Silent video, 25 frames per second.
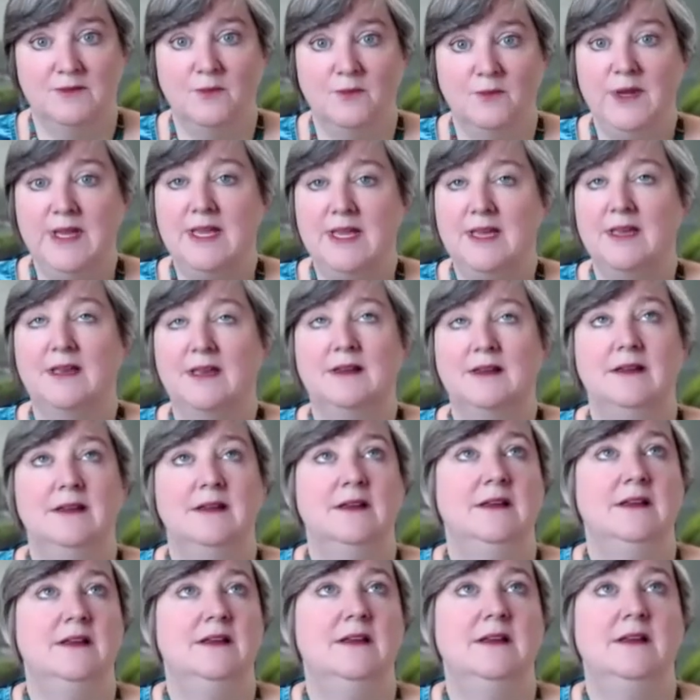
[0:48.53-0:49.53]
We can
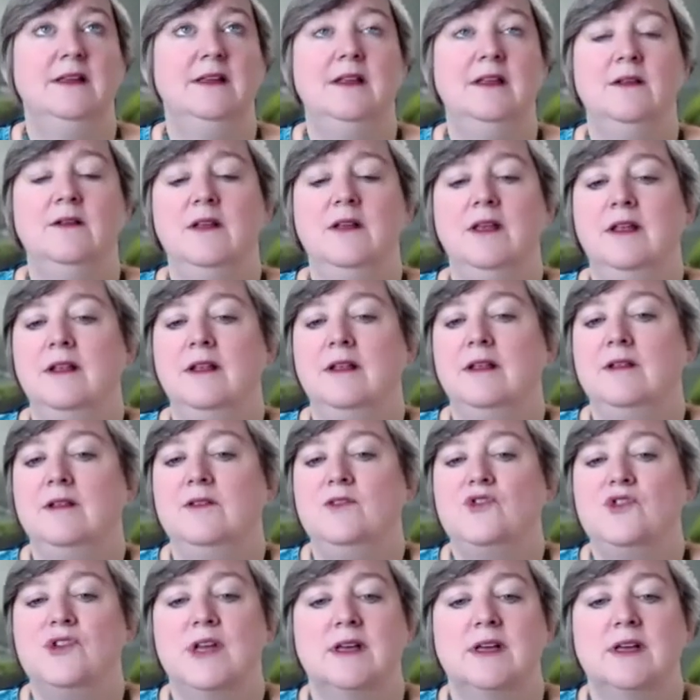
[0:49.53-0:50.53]
in, in
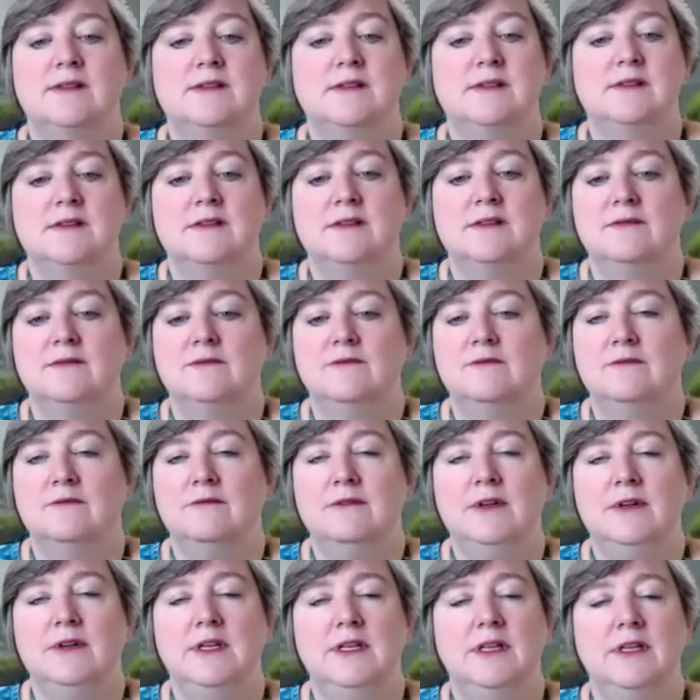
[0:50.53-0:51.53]
just
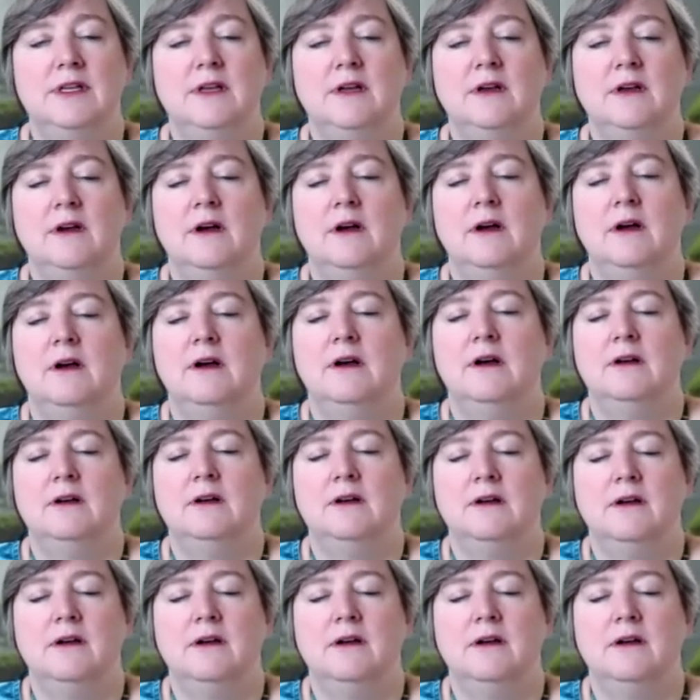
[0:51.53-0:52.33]
really oh,